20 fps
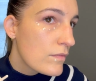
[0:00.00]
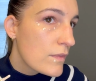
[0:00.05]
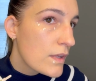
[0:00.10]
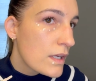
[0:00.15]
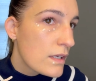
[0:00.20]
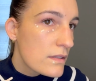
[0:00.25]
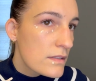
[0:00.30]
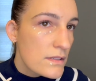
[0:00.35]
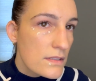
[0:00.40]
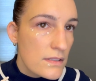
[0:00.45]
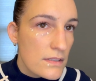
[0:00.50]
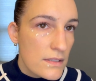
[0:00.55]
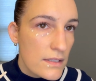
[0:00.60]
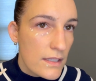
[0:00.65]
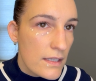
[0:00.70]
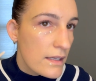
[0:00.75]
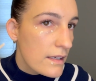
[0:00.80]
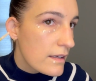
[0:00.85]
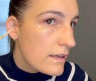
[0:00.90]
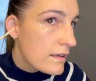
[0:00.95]
Let's
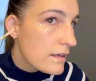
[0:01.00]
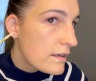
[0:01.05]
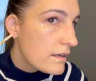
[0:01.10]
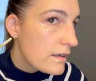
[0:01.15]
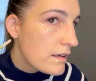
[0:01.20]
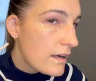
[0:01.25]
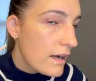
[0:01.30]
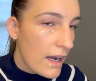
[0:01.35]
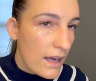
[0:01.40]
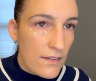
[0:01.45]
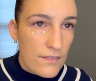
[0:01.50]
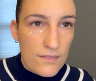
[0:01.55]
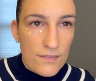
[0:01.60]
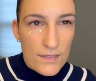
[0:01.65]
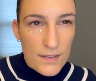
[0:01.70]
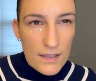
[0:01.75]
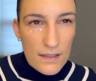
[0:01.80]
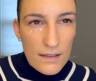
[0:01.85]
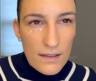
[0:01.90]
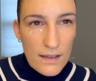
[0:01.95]
see. I
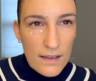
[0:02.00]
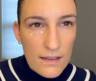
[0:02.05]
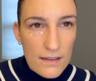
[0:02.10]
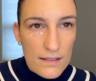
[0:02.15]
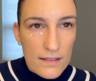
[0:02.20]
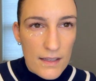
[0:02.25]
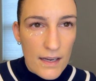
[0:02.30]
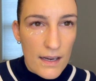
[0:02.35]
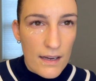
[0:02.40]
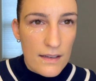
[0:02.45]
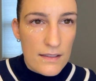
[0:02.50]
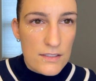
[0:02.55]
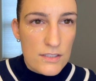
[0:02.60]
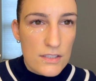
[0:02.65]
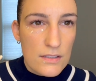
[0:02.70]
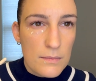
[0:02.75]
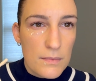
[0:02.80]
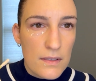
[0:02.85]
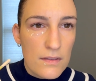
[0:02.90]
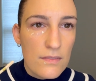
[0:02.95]
feel like that
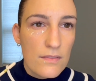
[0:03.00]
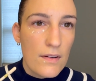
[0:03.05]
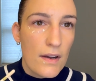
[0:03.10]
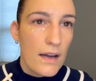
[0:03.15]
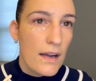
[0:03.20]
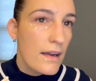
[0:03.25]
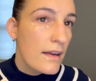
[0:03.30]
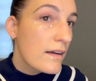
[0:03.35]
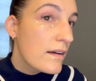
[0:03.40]
should be fine.